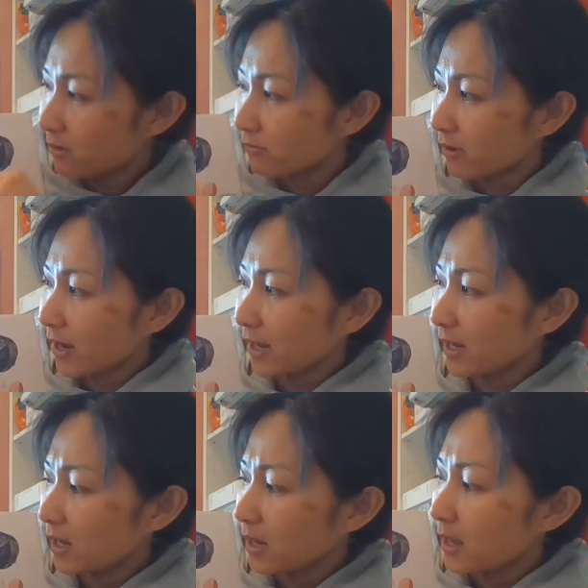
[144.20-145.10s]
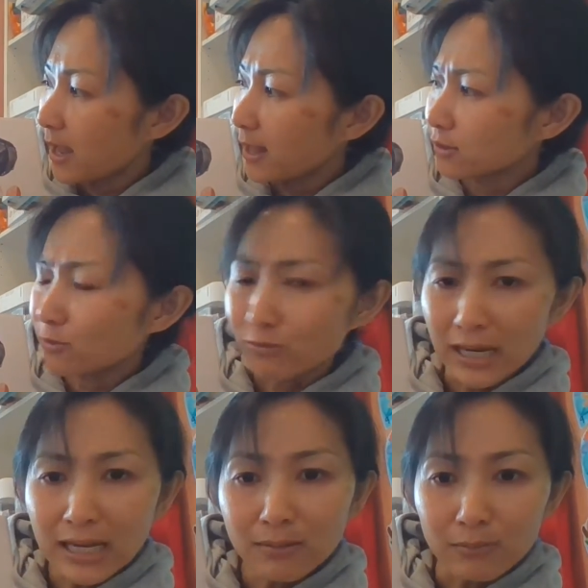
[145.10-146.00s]
right? And the
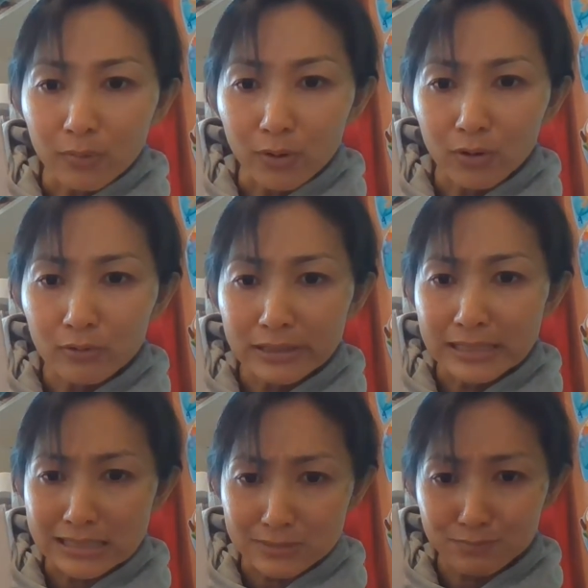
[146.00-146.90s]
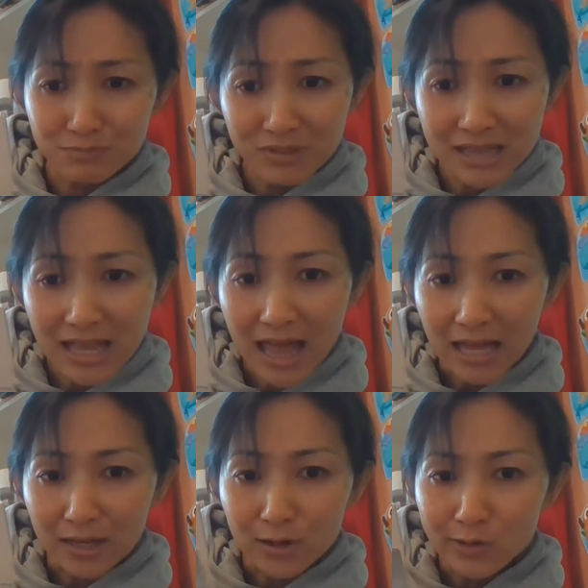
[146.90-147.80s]
rainbow is
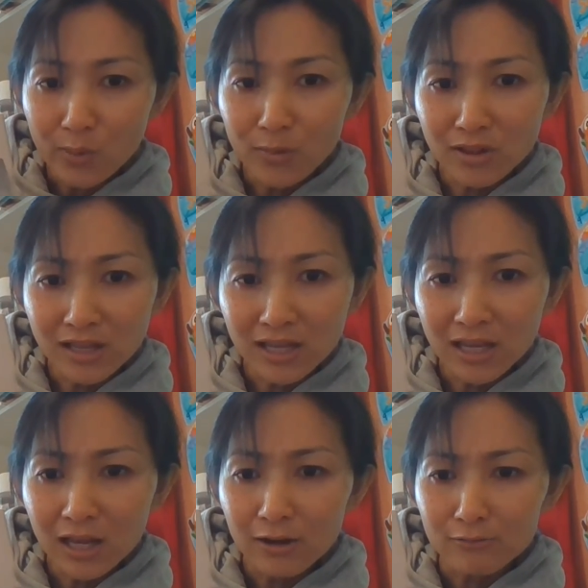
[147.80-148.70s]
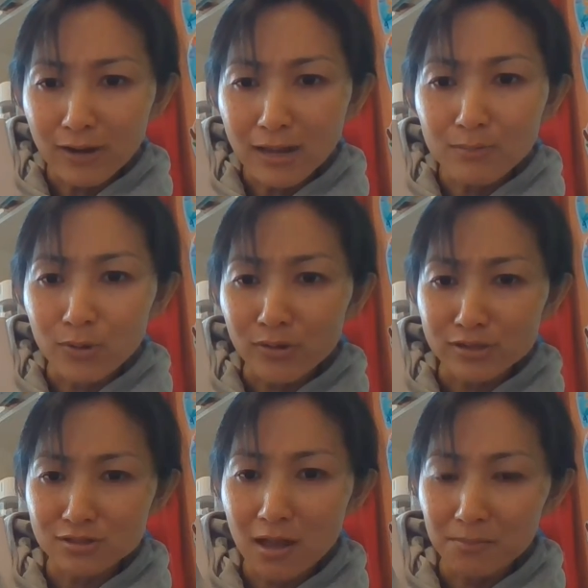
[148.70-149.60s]
black. Normally, rainbow
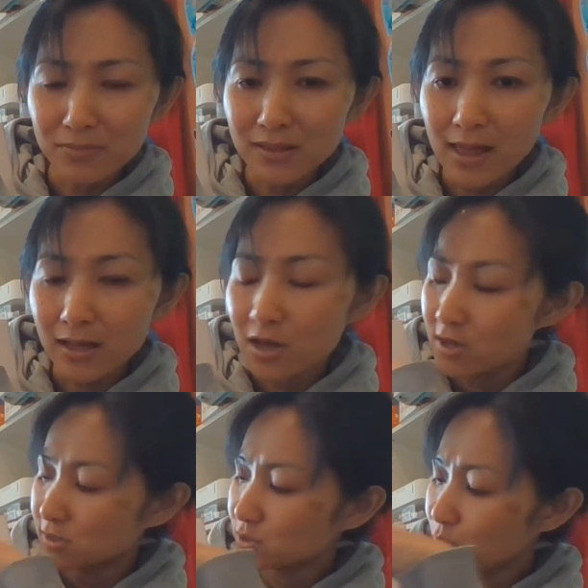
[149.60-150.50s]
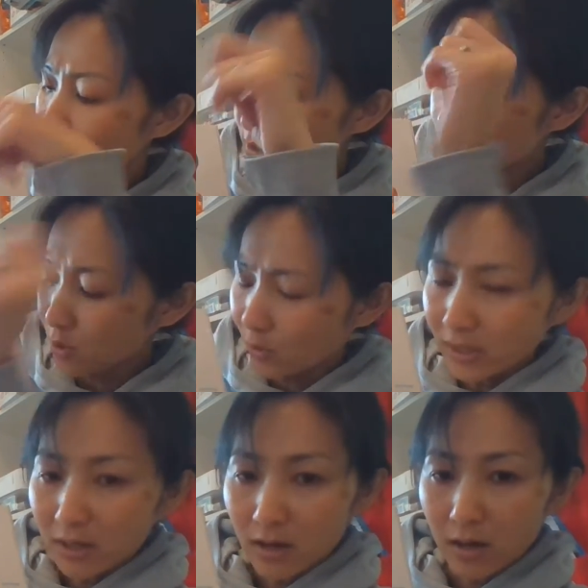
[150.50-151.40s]
is not black. So what's
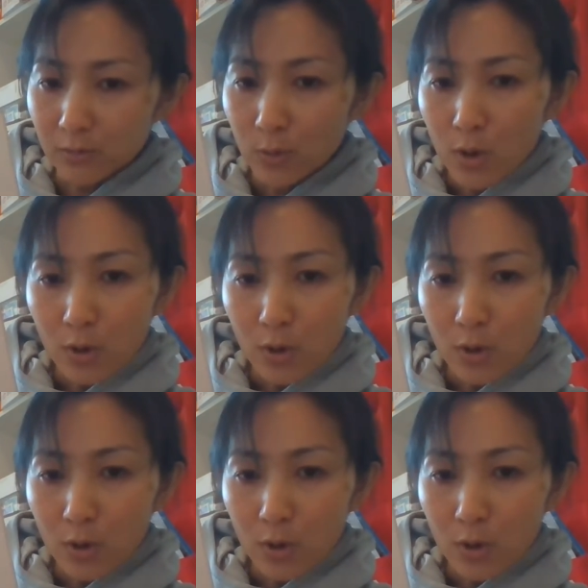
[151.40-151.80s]
going on?